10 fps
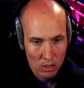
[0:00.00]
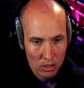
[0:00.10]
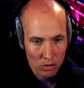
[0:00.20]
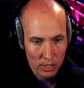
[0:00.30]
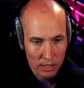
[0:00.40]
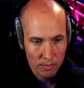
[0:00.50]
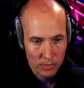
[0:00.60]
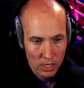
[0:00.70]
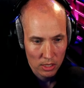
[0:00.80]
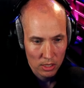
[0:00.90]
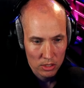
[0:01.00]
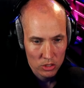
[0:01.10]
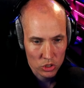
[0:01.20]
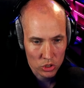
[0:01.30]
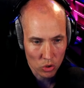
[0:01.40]
Okay,
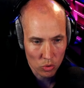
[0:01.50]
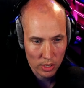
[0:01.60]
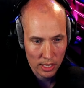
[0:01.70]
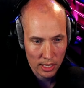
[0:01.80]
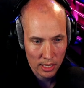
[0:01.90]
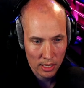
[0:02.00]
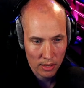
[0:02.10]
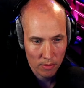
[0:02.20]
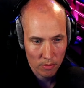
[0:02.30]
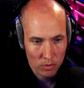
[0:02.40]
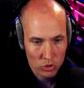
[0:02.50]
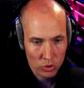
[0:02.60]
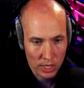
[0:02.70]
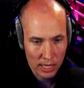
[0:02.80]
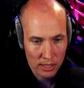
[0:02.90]
so
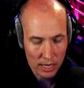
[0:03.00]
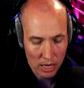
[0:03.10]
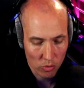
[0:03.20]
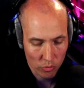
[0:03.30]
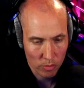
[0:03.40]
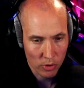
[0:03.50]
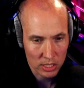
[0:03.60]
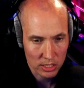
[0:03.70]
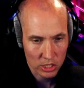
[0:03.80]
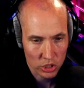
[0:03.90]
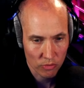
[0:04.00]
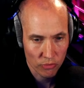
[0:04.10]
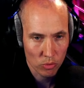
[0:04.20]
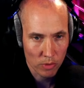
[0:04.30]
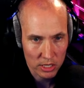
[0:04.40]
together now with the brass section,
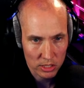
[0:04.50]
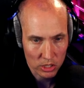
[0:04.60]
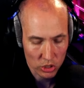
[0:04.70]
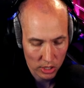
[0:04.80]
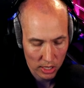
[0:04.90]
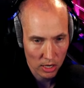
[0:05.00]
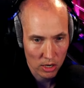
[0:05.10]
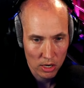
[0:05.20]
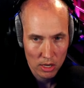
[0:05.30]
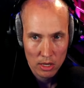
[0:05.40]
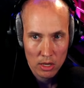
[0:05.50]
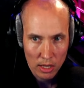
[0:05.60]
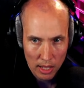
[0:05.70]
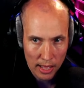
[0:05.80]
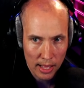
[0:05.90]
full brass section here,
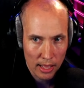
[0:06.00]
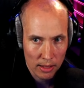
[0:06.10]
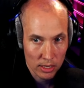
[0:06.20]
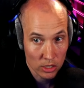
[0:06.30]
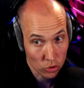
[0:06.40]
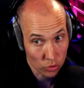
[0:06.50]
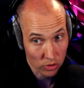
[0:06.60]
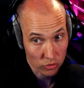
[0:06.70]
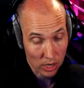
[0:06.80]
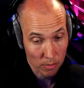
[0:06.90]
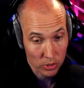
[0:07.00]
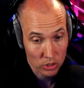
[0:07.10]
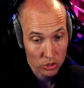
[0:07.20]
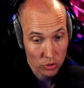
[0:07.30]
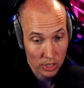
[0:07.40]
including the
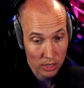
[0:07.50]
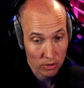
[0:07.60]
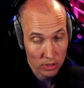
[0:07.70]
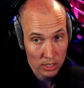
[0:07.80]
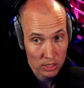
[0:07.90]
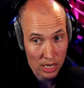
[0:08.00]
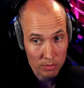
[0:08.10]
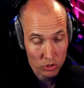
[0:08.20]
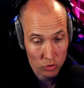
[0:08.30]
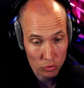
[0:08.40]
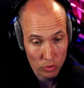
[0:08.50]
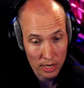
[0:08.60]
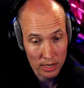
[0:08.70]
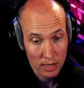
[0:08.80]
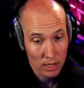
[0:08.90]
trumpet, you hear it comes through,
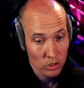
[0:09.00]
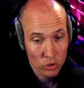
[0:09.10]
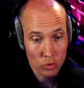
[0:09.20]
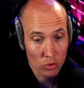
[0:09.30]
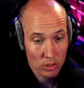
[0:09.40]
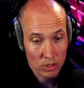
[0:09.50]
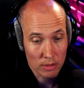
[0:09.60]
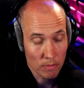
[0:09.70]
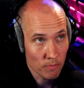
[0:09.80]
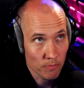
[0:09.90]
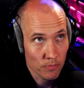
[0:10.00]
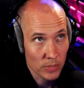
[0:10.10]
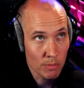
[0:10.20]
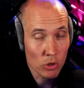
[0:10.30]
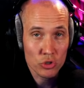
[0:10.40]
and
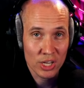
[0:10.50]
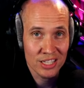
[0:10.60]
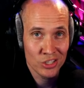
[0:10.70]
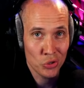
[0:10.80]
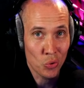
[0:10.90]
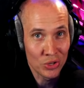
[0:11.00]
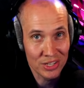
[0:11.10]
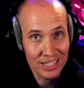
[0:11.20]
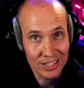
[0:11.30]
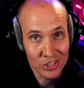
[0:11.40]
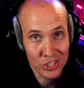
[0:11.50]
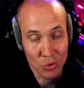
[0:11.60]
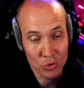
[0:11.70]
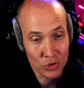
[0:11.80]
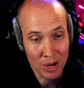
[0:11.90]
in most cases you only need a
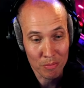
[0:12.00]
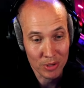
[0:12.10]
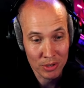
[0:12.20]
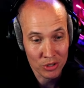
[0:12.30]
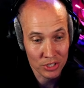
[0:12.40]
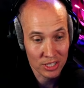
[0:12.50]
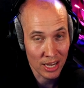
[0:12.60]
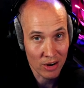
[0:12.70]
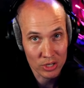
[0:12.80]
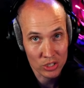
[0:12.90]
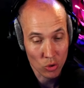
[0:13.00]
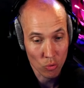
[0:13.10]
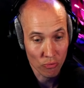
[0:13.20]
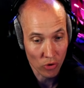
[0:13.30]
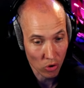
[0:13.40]
solo trumpet because it carries so
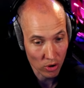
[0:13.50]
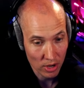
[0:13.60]
far.